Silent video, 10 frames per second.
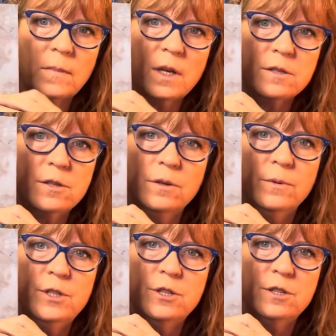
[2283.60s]
So the
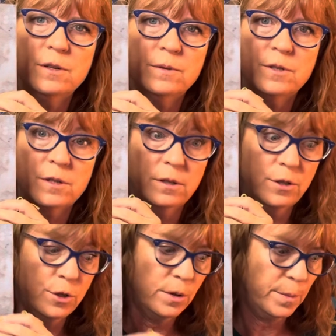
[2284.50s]
witch's nose is going to
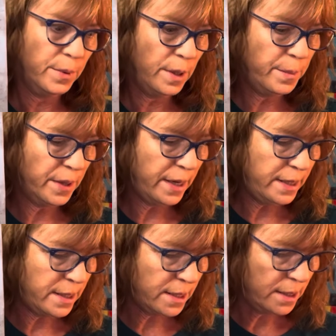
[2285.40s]
show up pretty
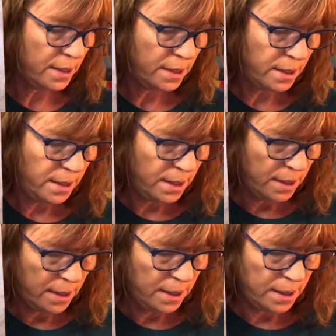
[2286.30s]
bright.
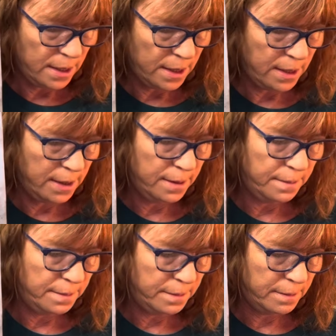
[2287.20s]

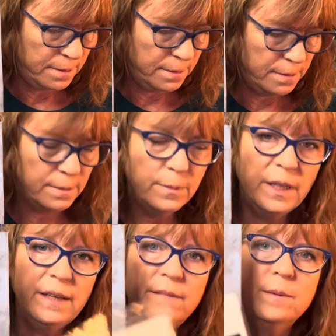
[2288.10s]
Um, would
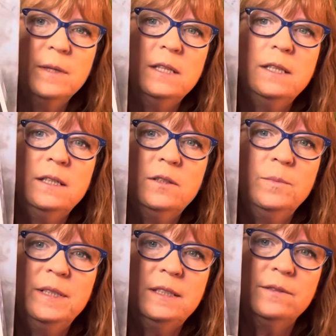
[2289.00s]
give them a little
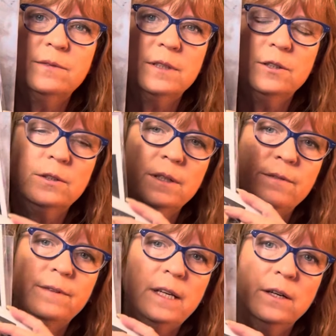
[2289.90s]
bit different look and
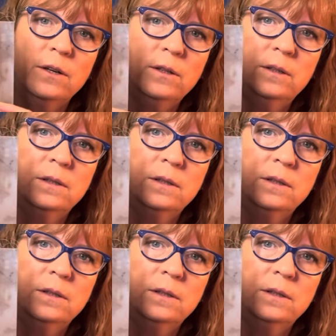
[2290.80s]
feel.